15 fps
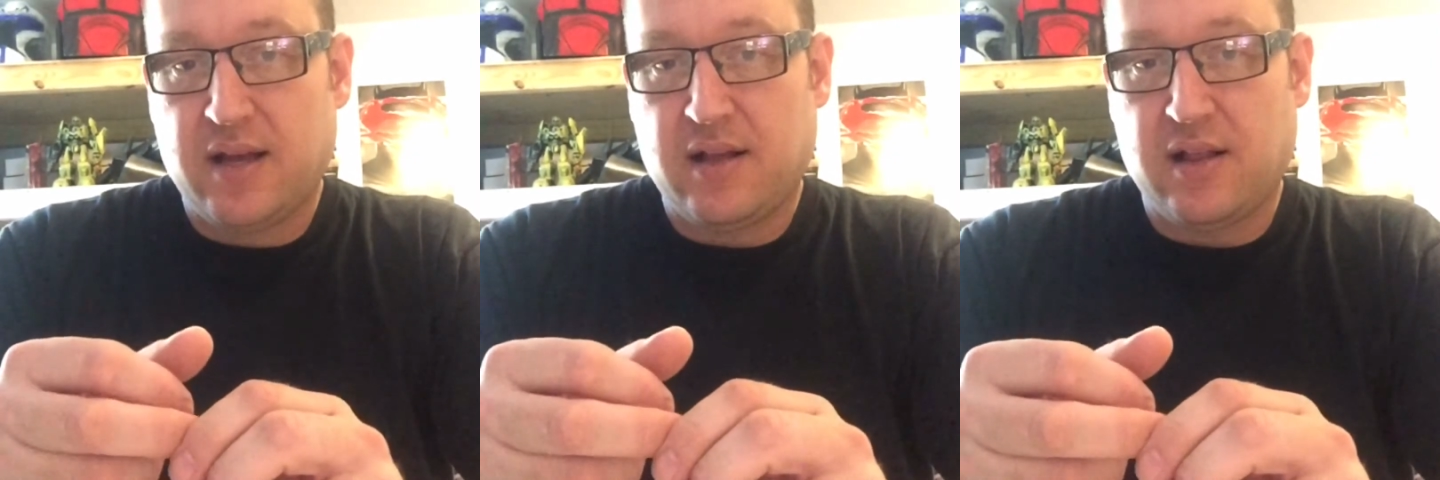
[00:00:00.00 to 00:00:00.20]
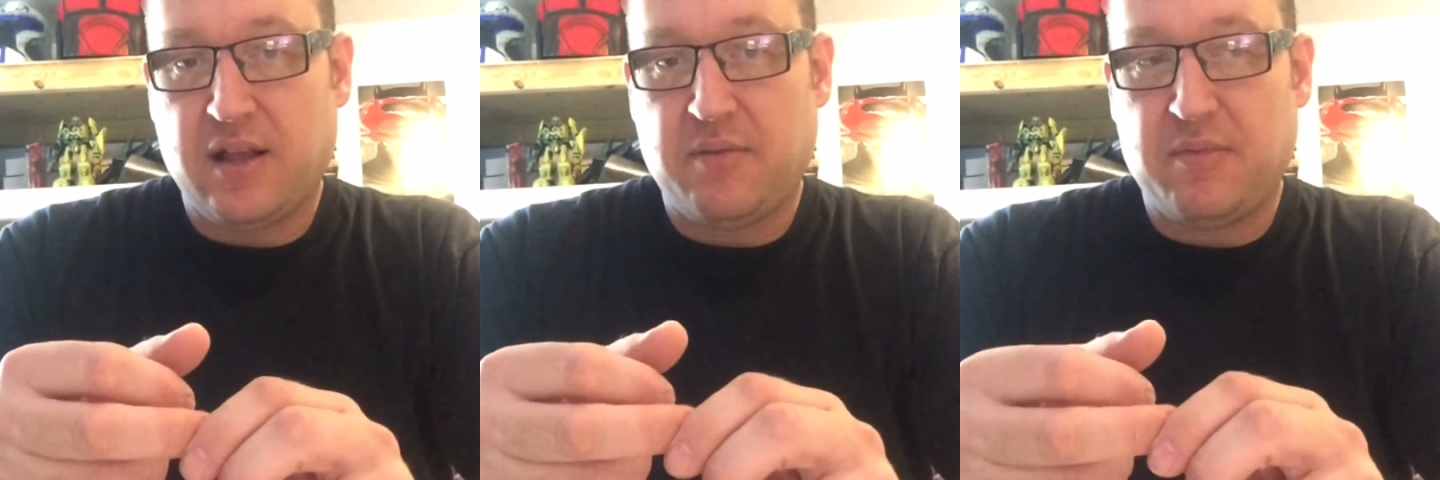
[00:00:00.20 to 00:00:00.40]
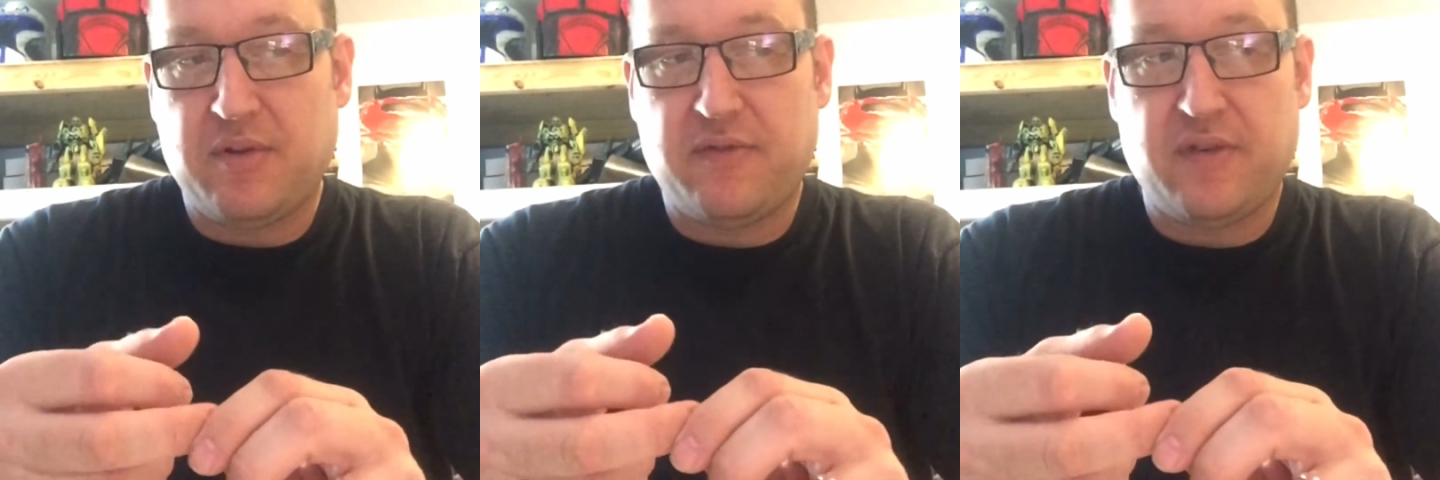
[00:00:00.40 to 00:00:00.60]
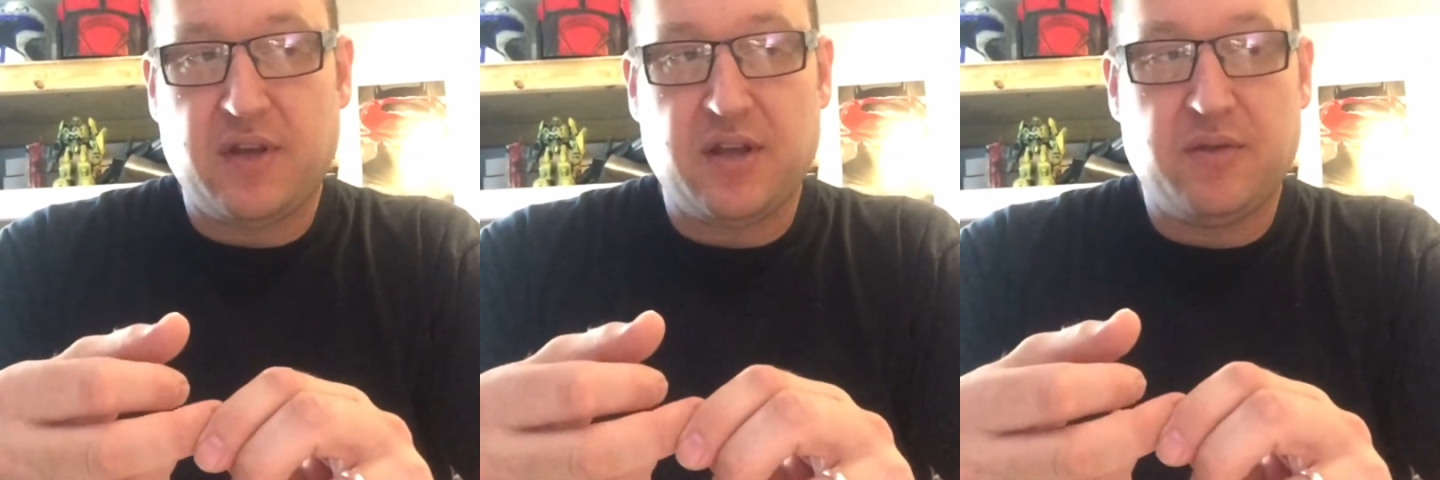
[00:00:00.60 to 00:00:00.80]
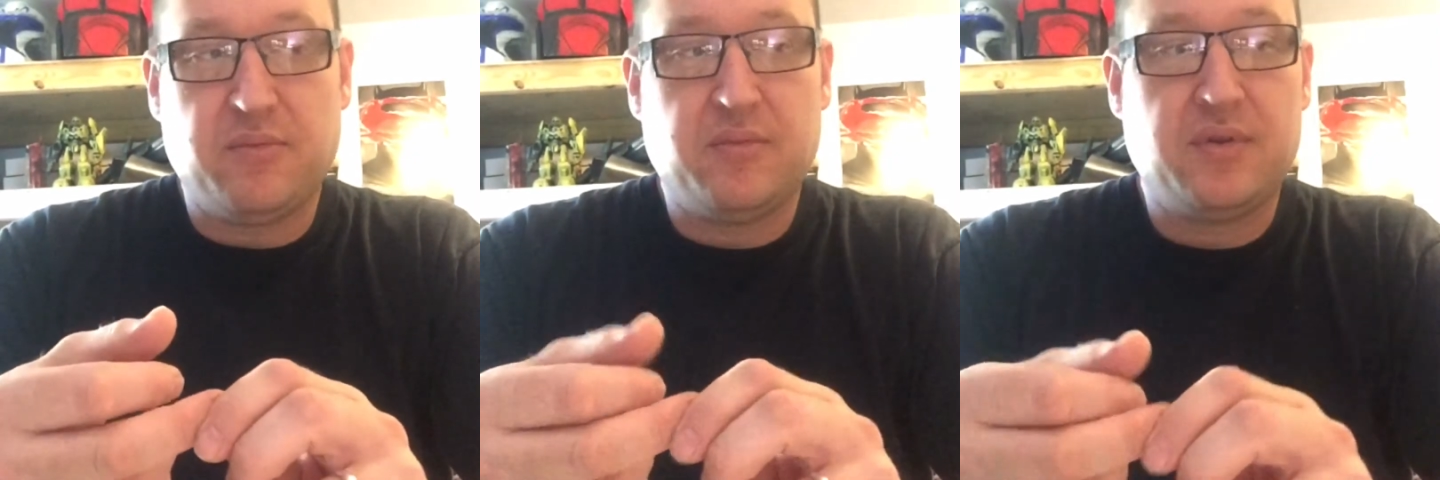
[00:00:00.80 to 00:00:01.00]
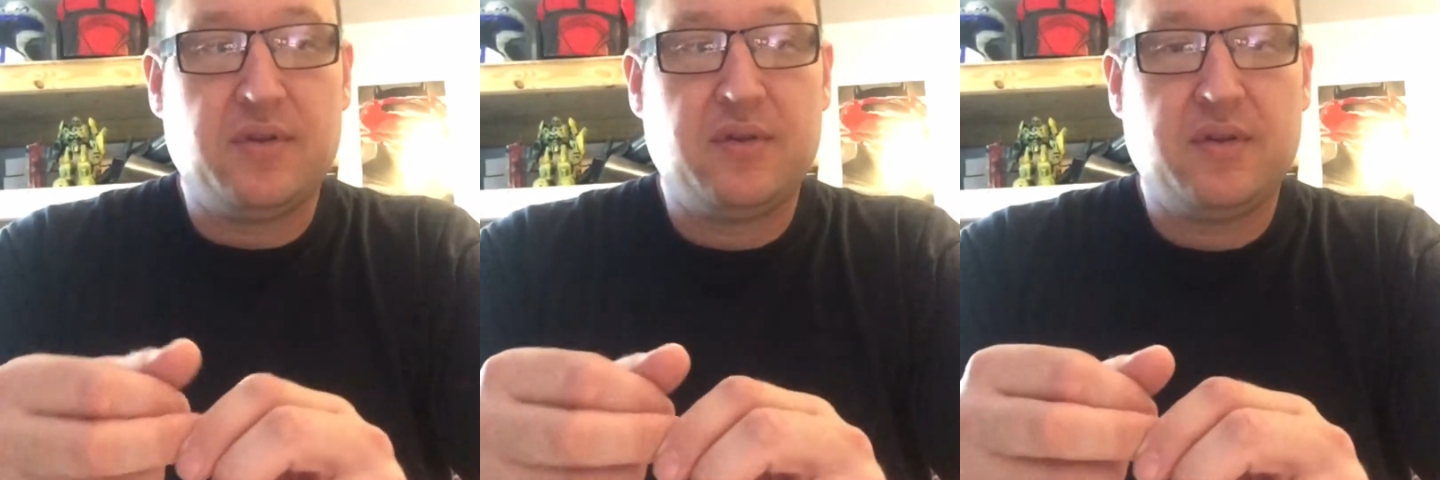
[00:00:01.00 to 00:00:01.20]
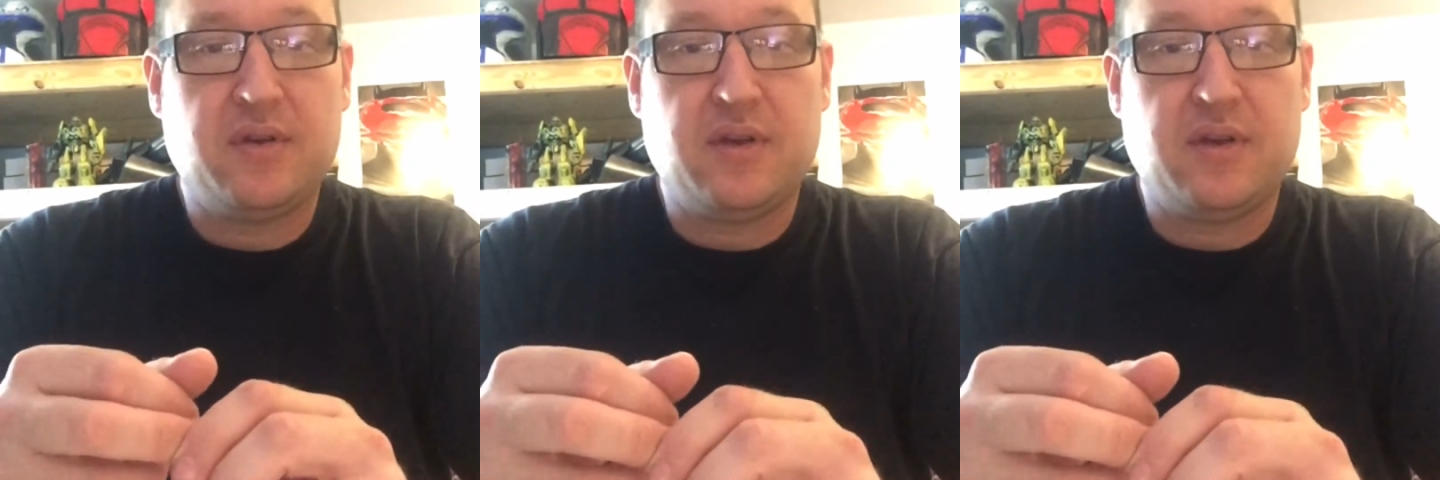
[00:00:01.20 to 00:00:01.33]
claims